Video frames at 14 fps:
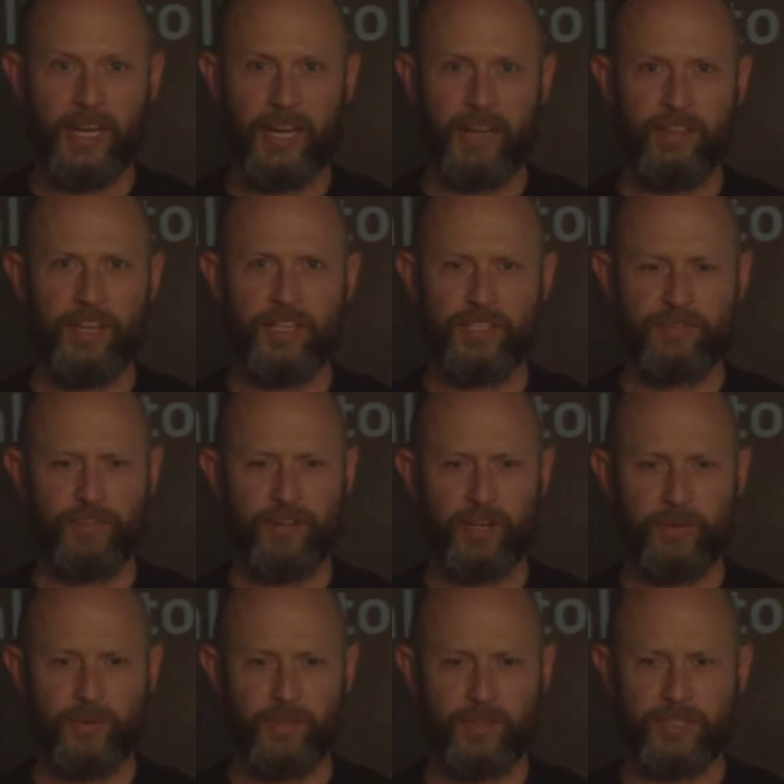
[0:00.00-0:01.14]
And then it's
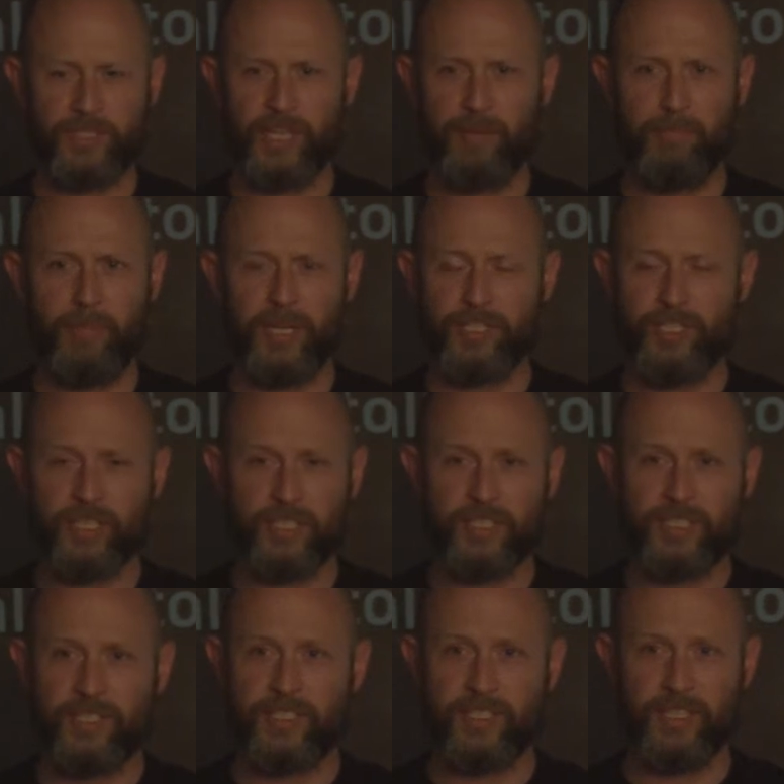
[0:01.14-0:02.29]
fun when there's like
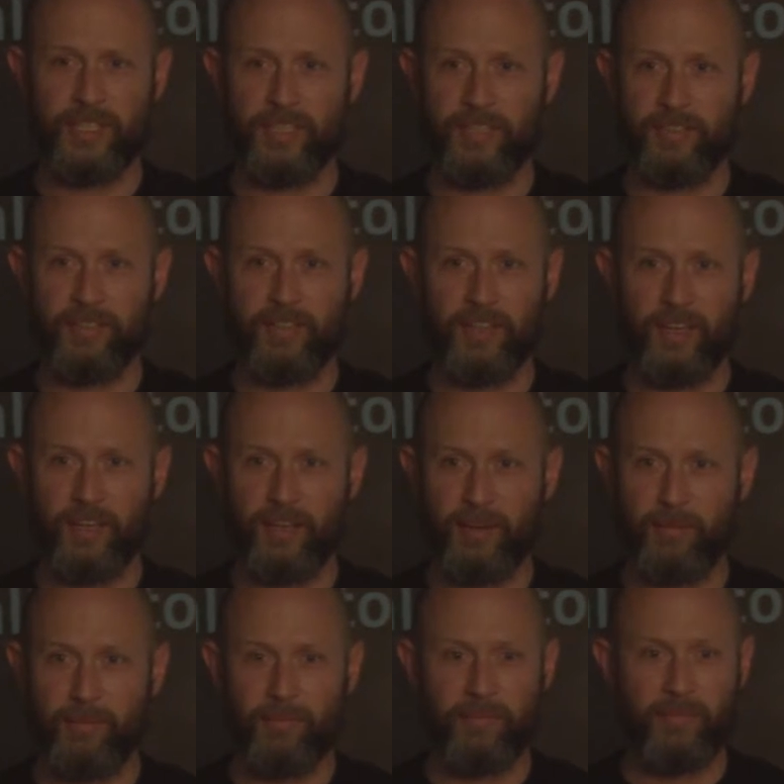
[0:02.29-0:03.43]
budgets and
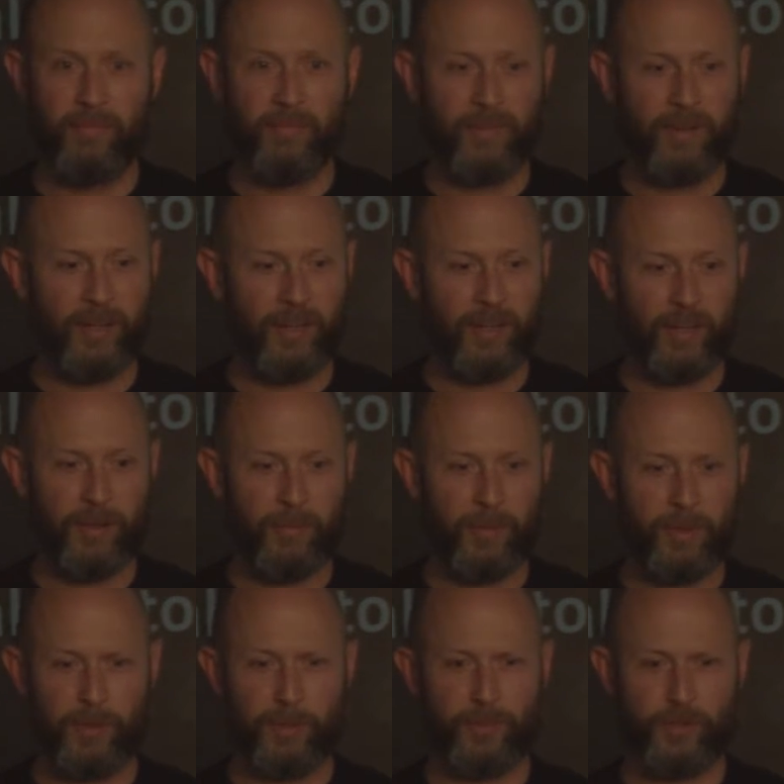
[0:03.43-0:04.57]
um,
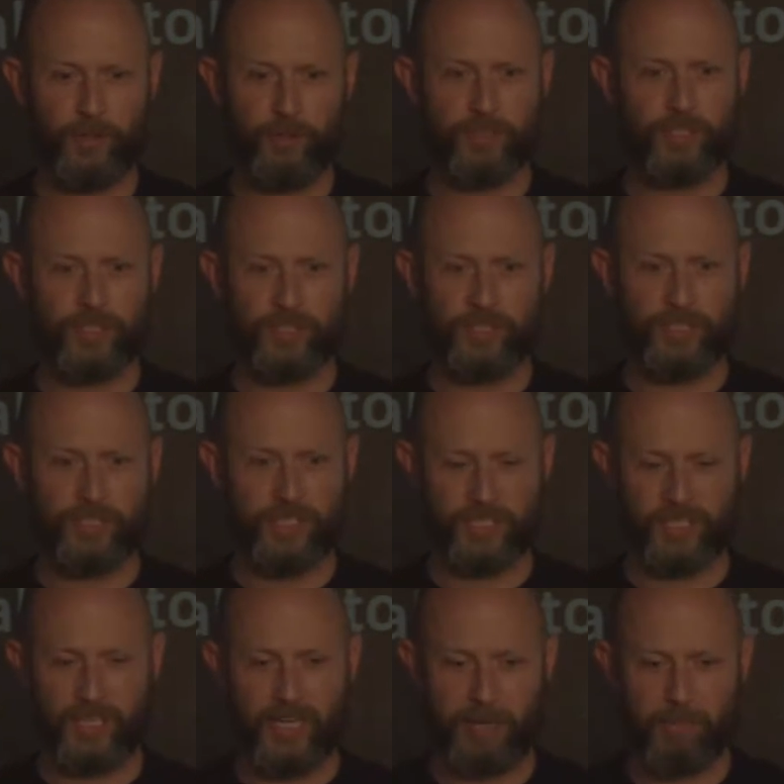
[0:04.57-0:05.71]
um, the producers
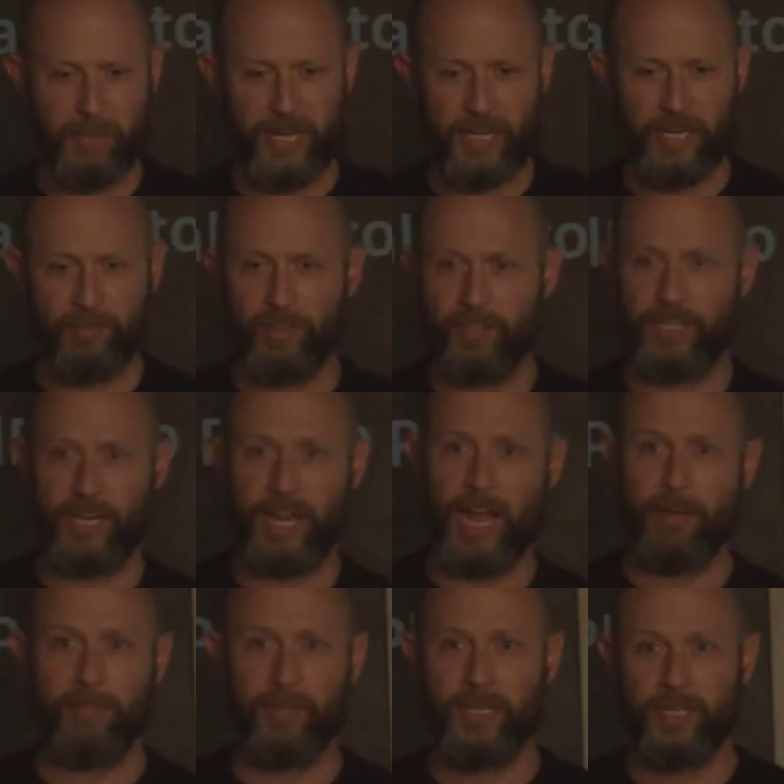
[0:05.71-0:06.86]
just like making everything
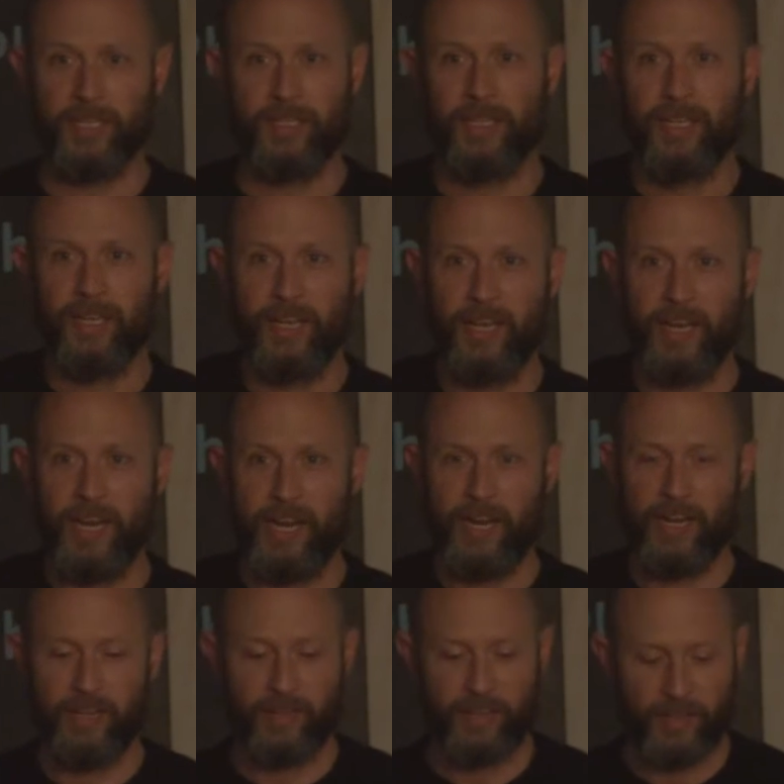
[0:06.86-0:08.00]
happening.
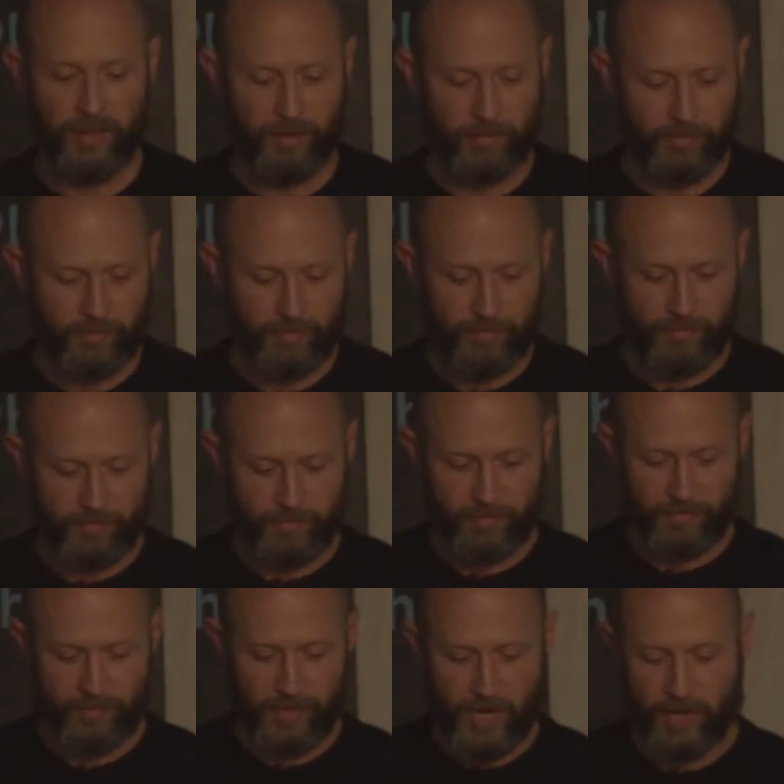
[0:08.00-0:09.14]
And um,
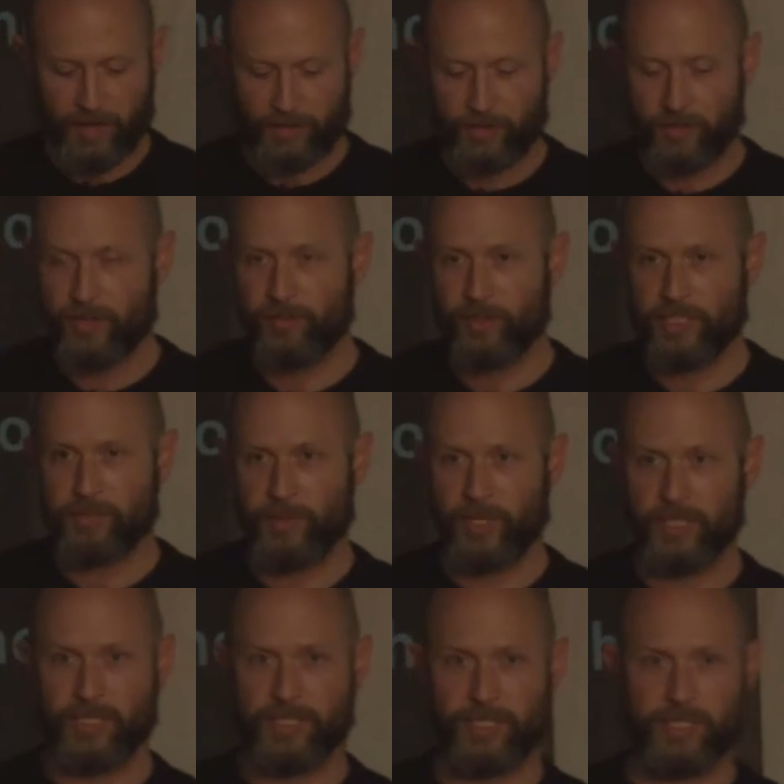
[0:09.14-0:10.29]
yeah, they're different
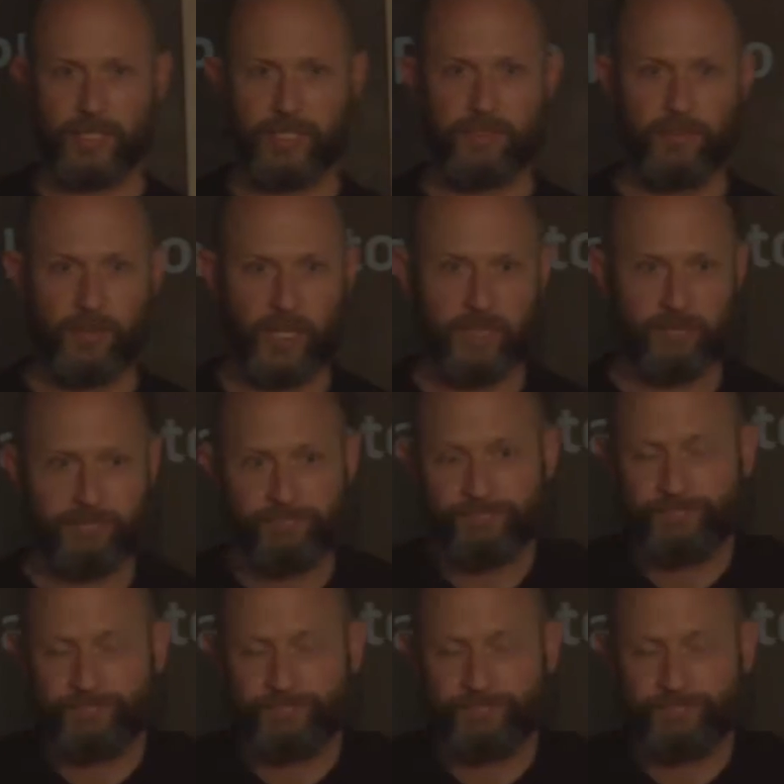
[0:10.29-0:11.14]
experiences and it's fun